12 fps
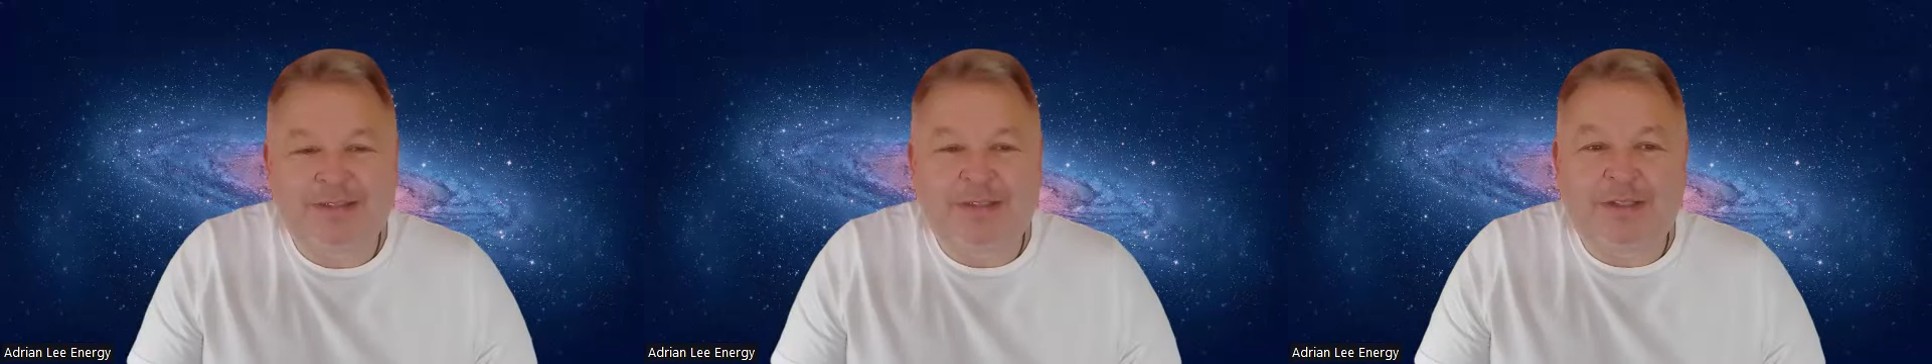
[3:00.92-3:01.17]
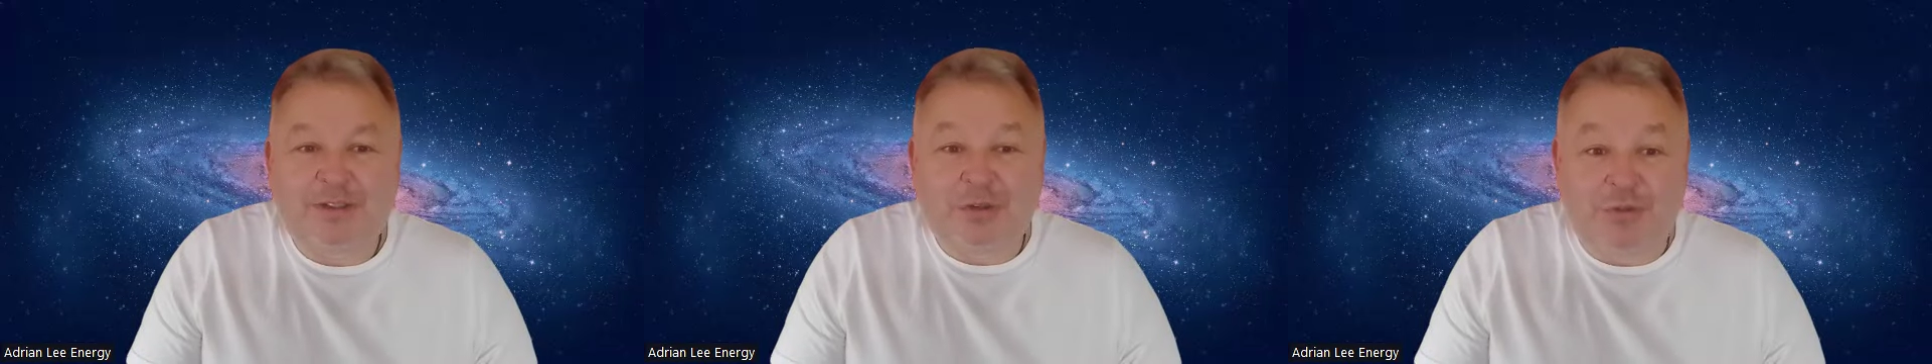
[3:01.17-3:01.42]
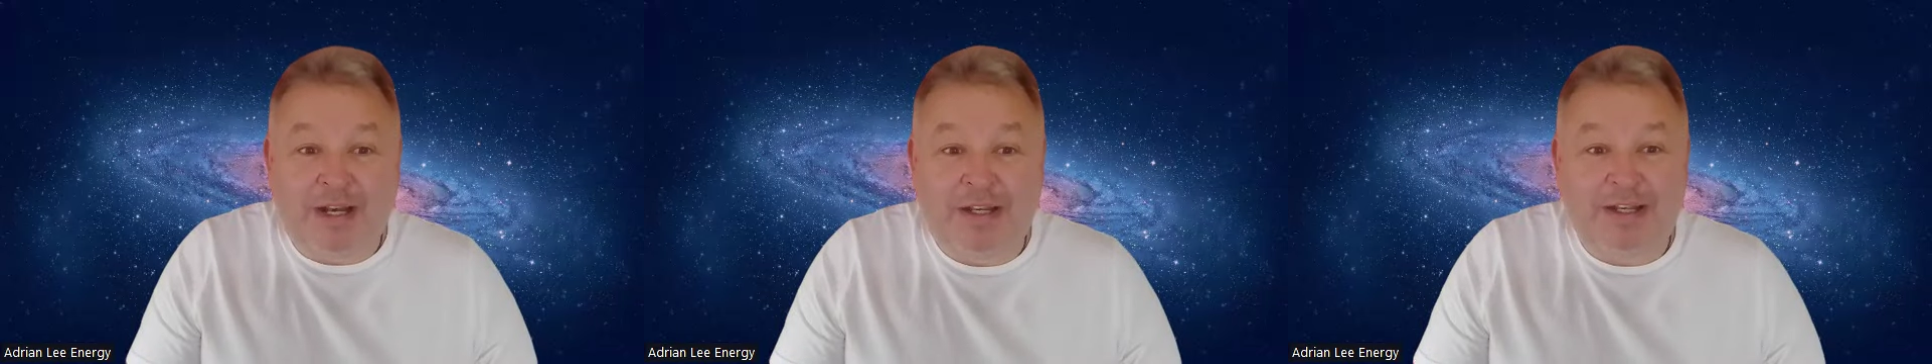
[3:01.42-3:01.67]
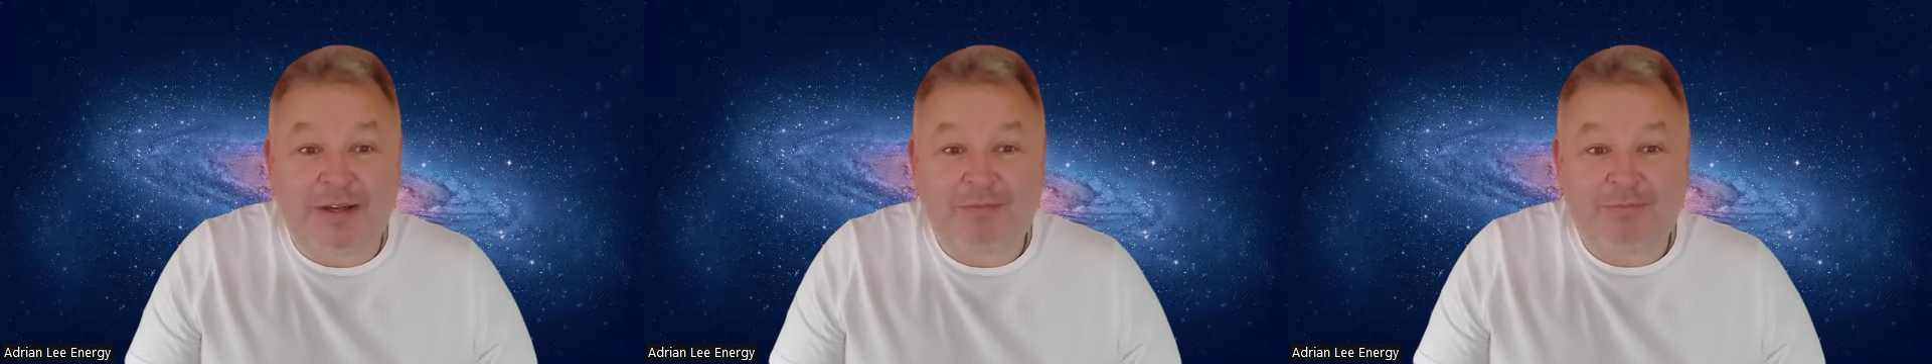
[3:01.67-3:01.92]
So
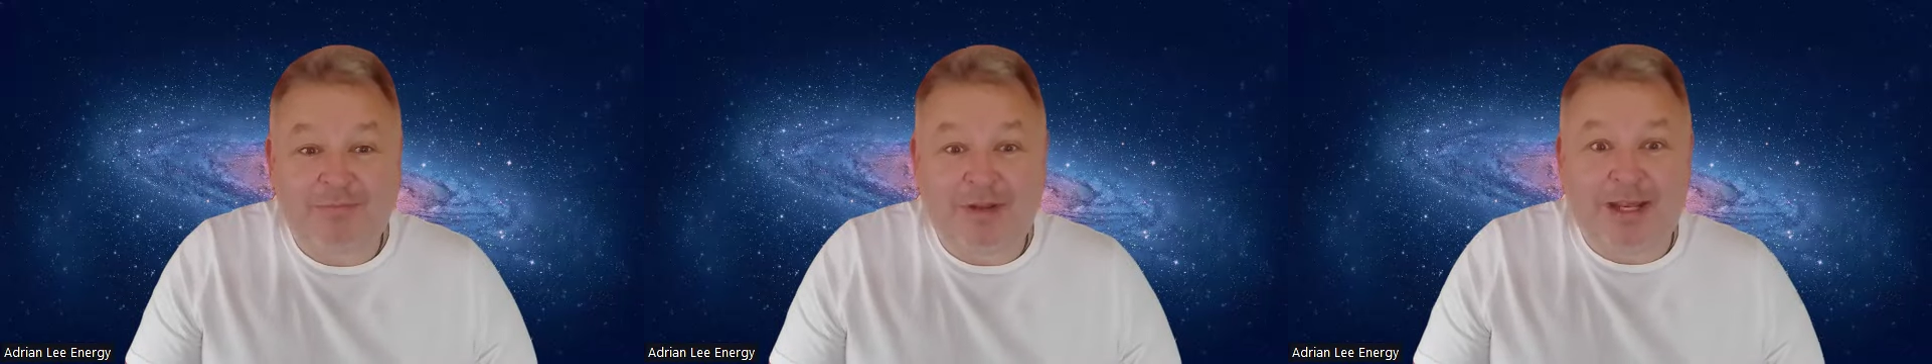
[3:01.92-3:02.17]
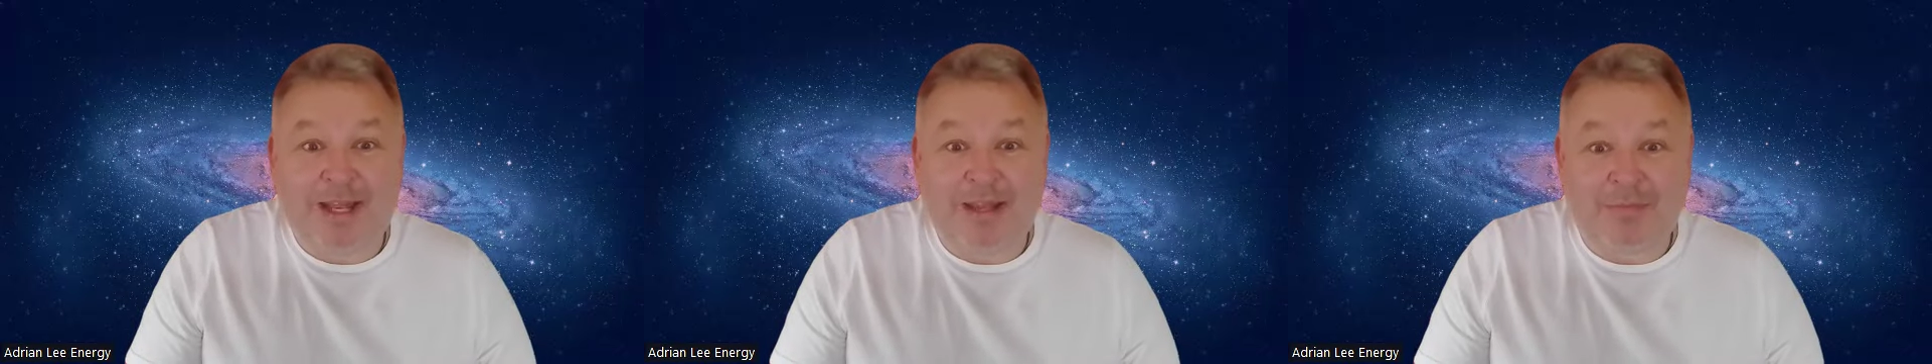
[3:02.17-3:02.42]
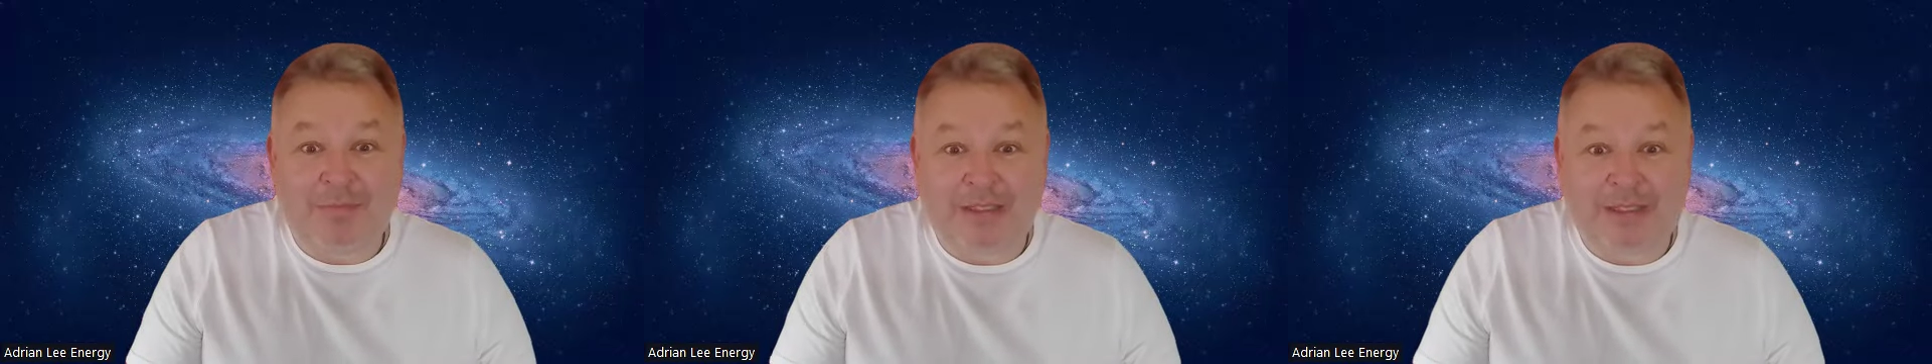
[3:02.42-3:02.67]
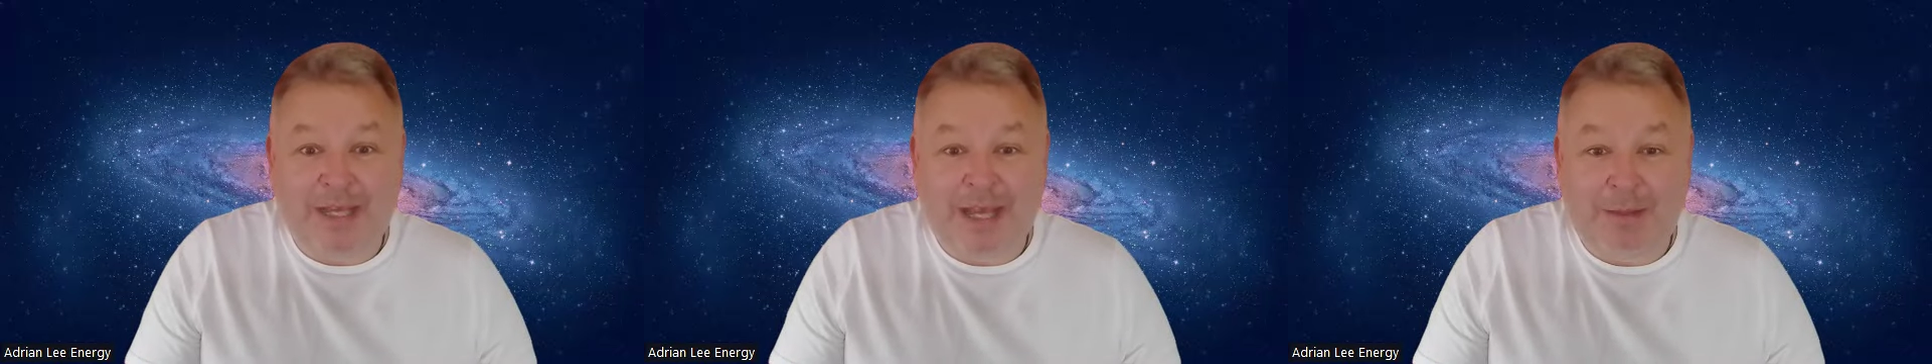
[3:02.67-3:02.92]
surrender and let the
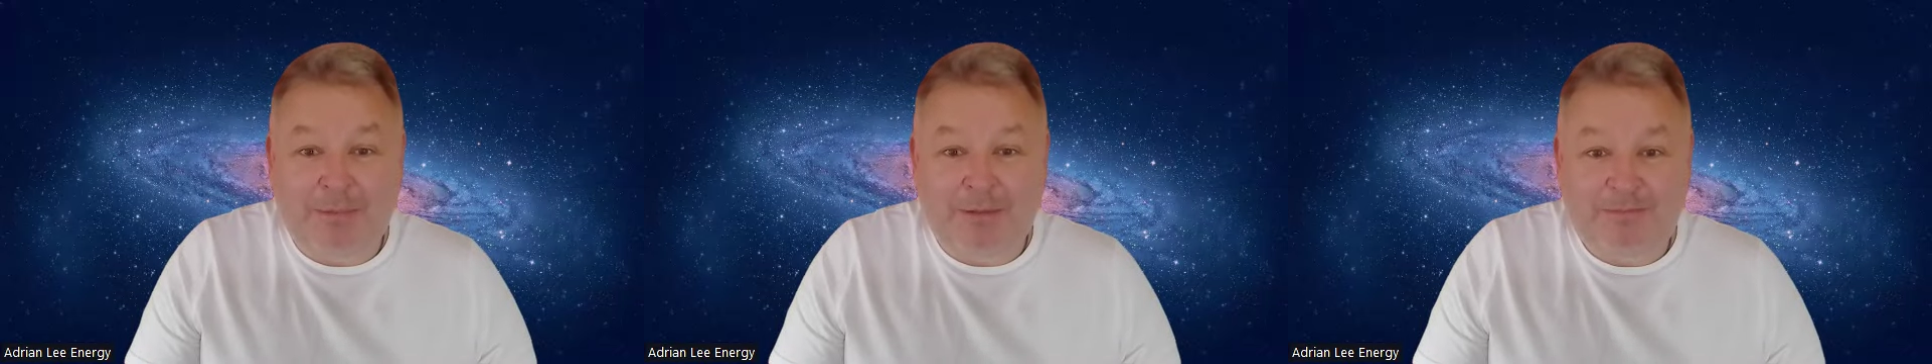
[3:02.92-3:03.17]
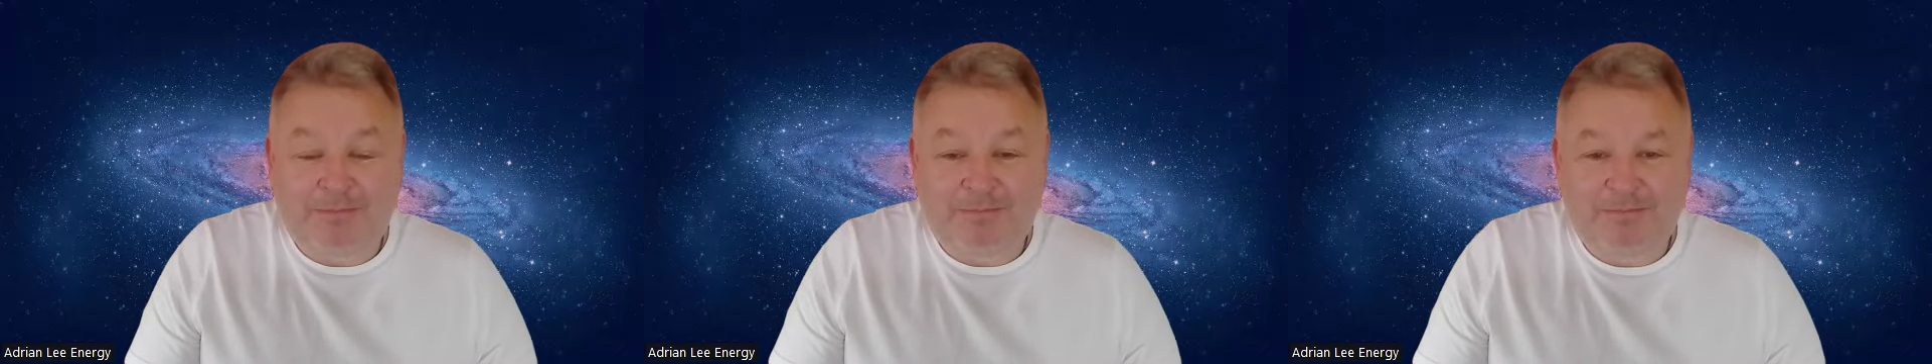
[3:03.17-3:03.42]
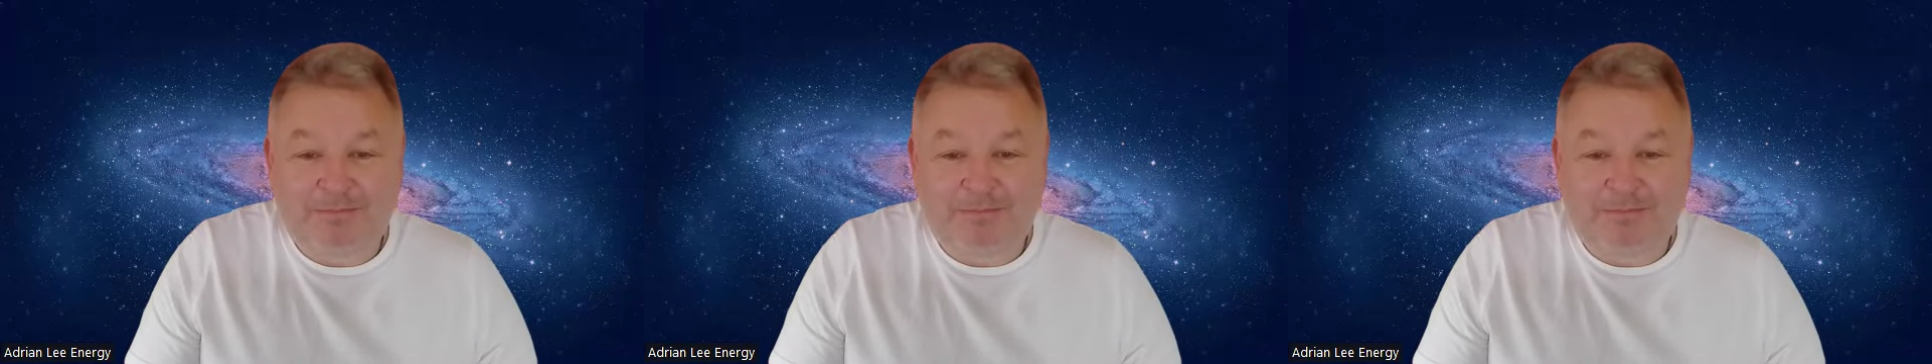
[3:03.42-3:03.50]
magic happen.